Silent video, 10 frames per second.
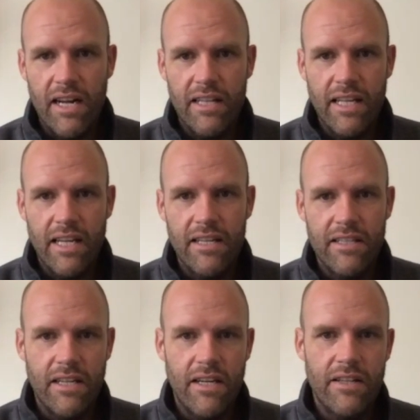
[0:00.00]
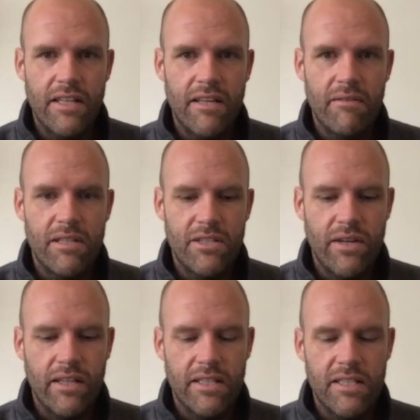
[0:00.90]
and they're
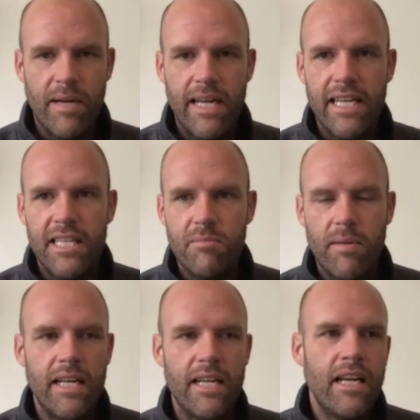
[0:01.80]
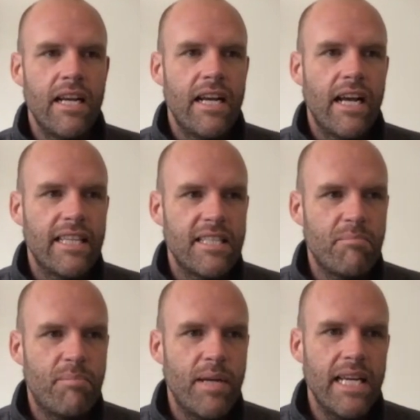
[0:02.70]
struggling to make ends meet. And there's a
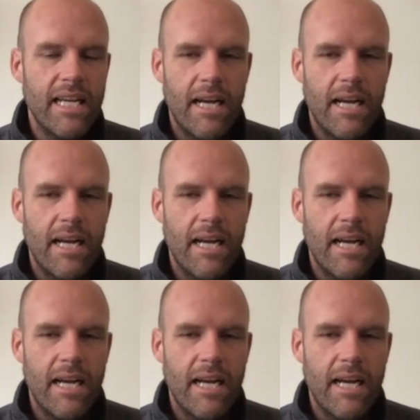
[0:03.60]
big